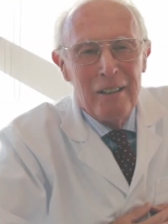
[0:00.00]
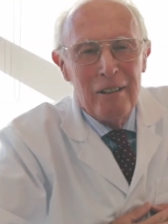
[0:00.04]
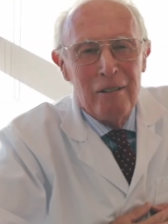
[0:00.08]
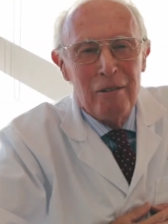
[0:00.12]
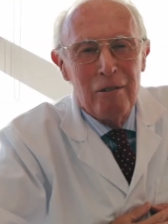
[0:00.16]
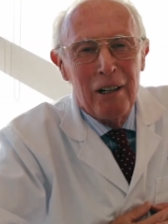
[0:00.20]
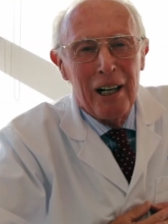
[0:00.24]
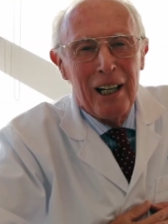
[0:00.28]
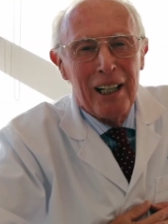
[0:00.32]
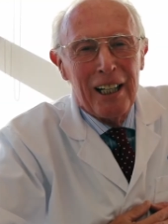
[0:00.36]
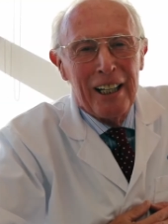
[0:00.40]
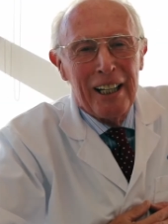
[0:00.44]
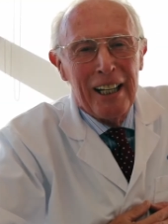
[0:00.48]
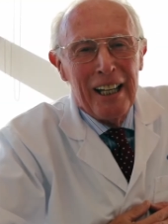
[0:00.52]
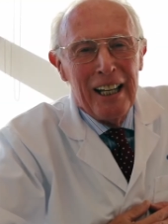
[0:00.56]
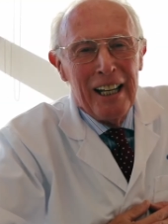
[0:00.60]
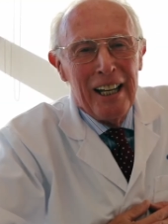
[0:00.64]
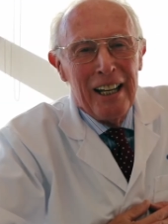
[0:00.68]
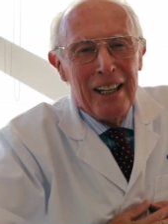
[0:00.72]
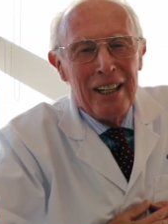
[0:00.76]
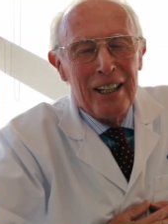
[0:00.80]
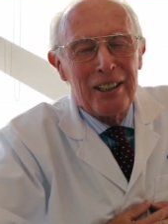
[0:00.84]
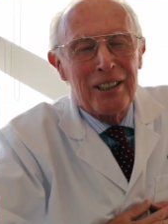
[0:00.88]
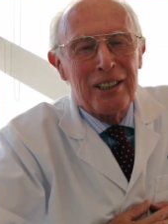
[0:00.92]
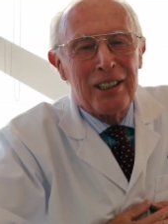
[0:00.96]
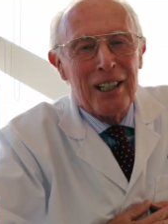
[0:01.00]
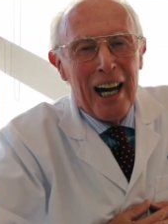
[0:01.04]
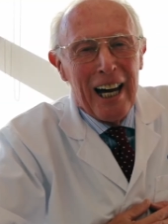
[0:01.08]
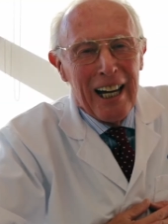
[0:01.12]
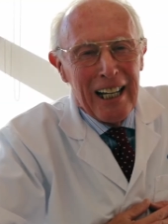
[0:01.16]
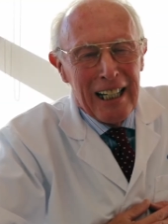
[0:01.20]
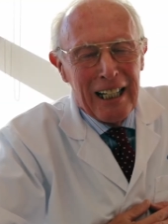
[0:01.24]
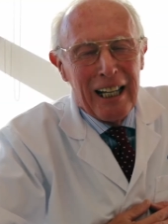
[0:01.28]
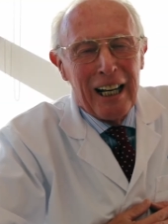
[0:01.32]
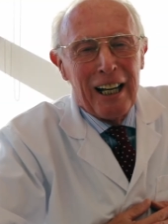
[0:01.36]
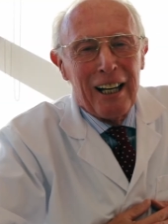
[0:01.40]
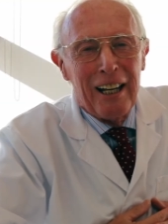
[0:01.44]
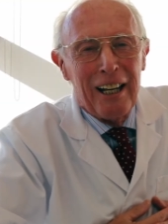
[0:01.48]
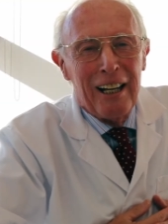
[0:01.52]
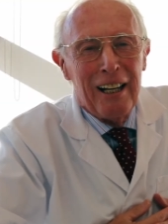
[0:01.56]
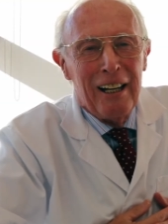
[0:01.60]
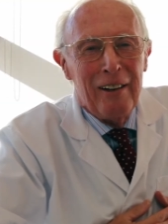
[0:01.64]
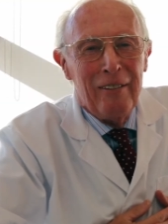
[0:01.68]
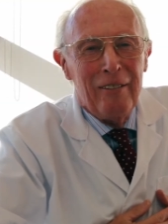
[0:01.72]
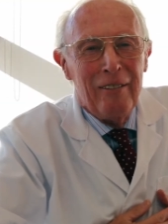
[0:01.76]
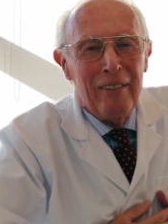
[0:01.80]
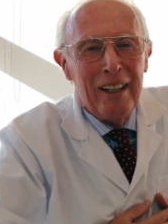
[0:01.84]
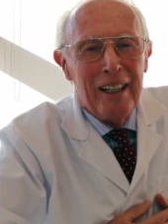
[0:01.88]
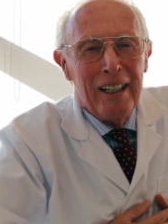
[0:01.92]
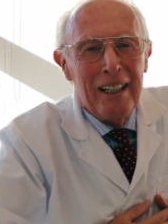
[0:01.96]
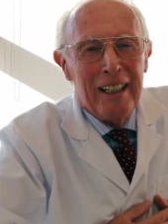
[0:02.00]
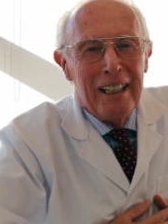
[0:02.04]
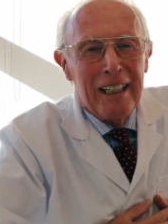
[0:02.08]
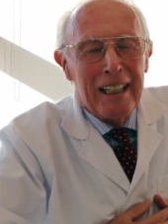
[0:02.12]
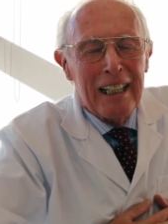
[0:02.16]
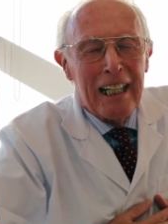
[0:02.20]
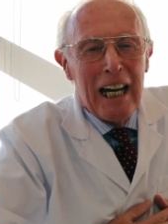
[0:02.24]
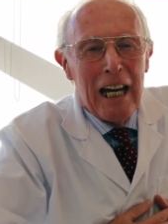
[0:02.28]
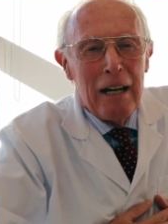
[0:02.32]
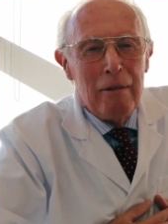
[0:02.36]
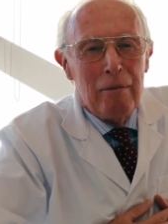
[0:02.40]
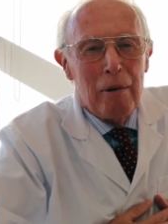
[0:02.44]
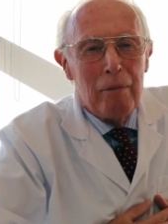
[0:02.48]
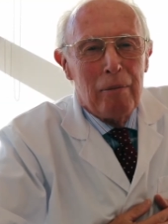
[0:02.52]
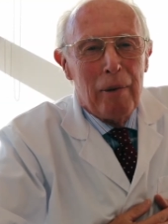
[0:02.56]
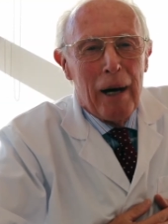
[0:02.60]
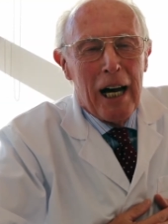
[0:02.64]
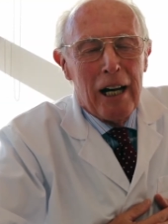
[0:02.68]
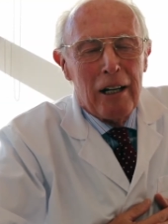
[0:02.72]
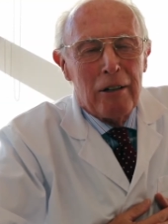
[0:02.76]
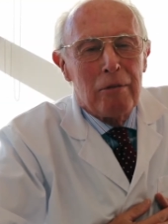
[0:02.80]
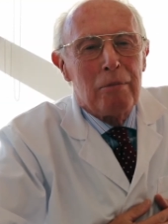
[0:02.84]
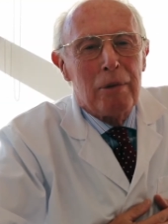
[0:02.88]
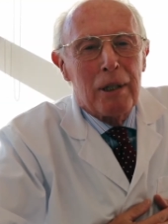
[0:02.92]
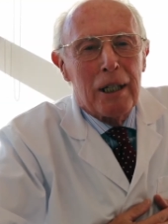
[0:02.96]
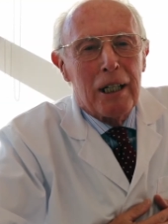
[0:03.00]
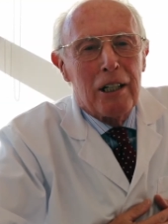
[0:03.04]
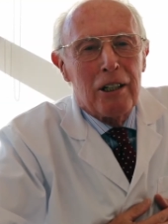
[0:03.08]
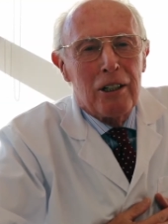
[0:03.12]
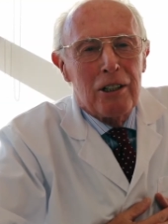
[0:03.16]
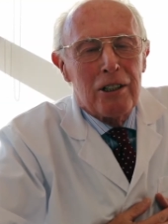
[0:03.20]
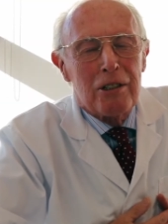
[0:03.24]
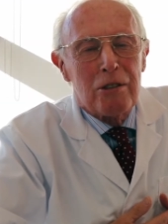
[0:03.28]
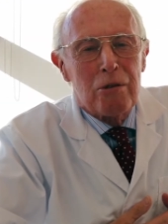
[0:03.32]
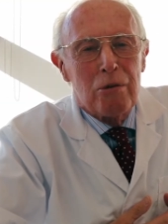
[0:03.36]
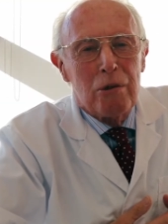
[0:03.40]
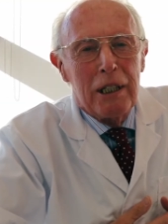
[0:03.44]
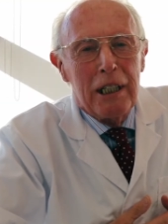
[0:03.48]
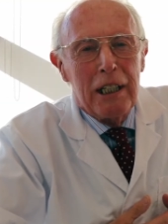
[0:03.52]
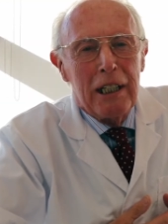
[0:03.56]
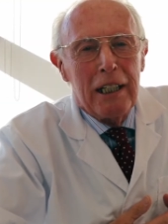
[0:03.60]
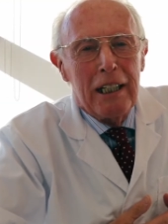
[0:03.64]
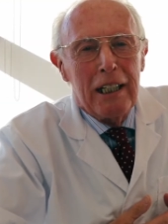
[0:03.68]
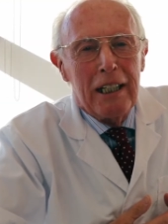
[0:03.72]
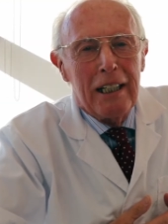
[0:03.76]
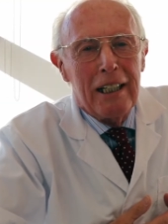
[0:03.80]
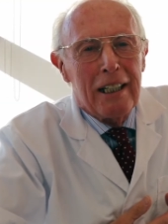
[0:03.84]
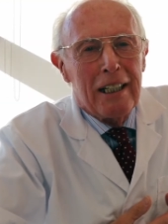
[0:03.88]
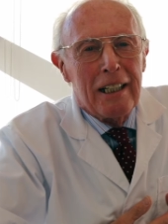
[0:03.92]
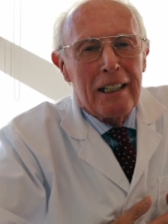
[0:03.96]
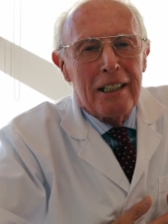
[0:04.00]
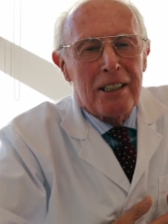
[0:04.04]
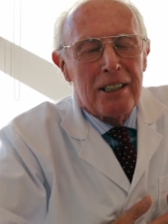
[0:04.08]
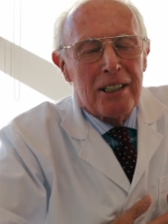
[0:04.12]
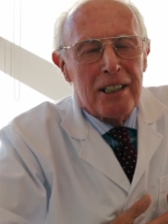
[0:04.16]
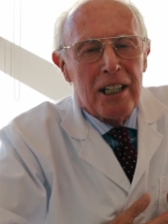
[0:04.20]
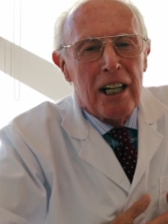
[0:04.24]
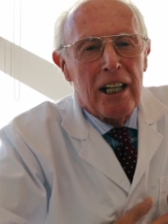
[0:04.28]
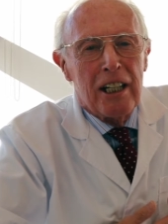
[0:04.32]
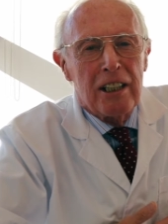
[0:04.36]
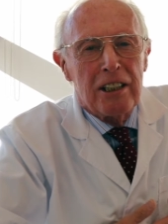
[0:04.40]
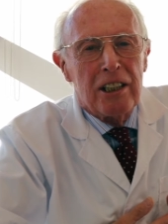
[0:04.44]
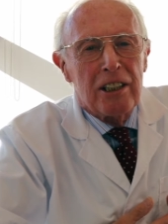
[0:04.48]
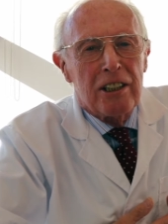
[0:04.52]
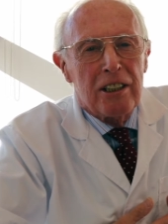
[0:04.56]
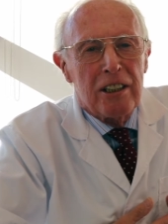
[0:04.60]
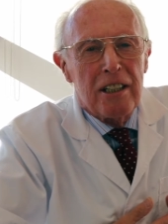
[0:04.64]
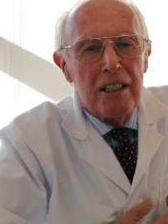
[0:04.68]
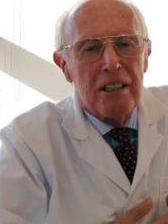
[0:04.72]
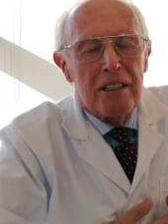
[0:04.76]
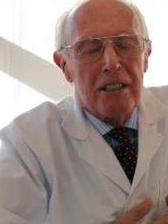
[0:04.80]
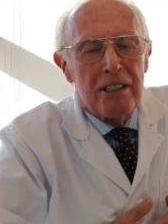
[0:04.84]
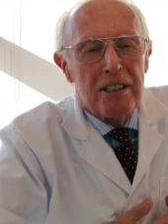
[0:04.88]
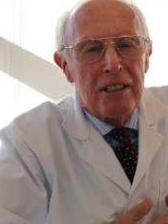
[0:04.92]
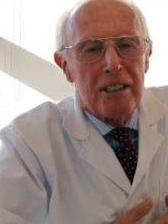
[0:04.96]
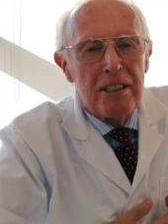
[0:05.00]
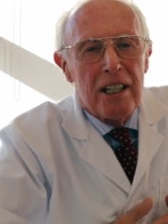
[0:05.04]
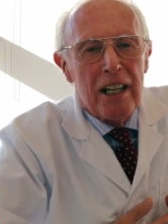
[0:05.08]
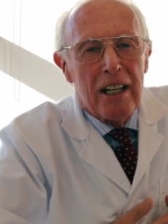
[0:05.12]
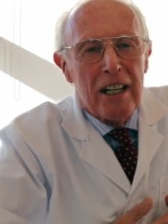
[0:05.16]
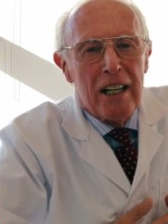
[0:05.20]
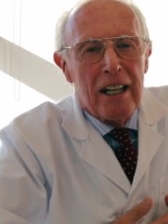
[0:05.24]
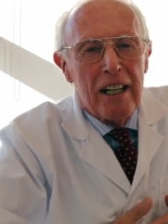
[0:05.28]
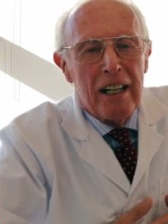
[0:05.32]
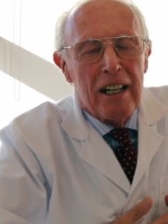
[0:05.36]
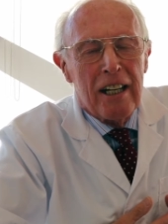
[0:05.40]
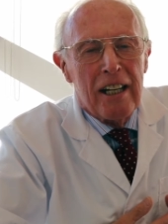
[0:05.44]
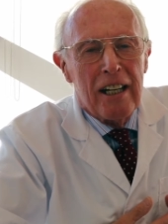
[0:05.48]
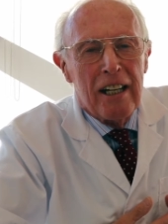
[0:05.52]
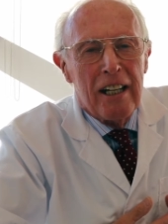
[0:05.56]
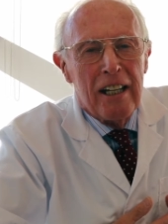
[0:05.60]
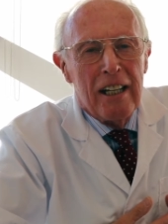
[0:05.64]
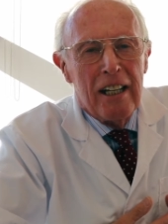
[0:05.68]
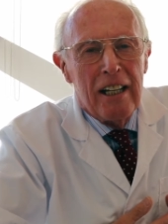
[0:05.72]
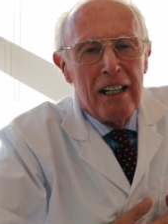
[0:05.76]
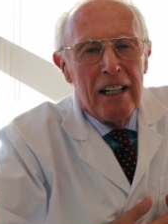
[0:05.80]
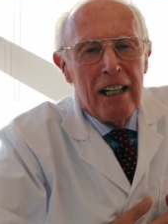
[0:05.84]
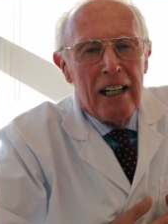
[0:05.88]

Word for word: Well, the title came about because we surgeons uh,